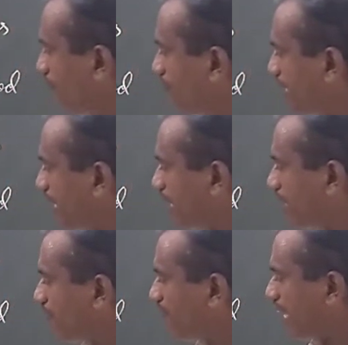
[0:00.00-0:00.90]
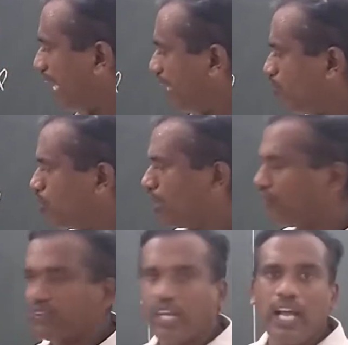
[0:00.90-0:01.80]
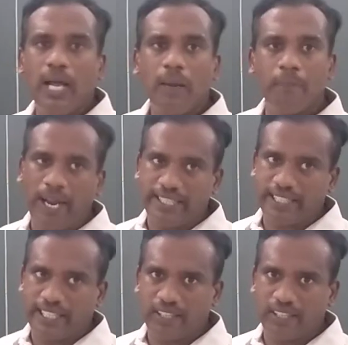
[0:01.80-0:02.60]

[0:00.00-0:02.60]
we connect for anode of the battery.